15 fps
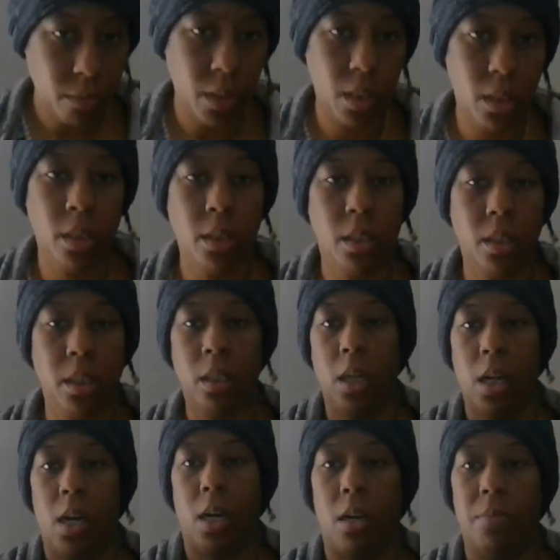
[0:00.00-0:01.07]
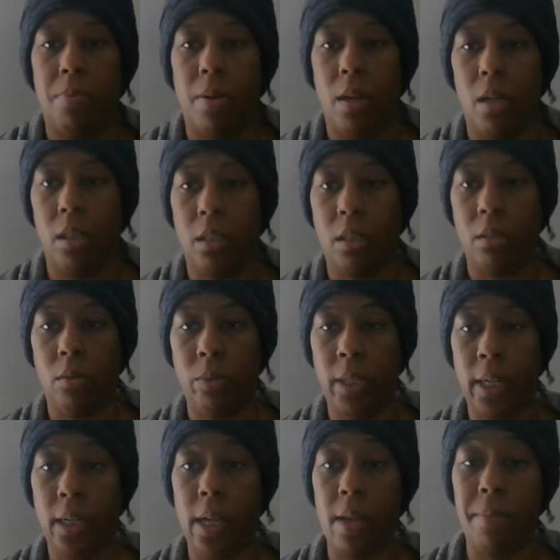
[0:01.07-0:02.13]
let's look up. So we're
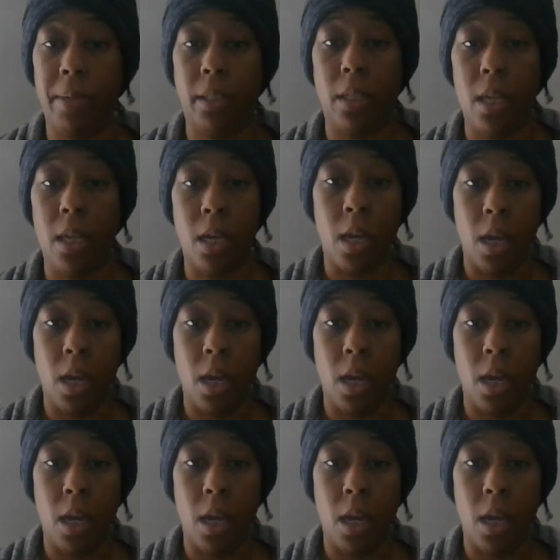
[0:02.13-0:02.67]
going to get busy.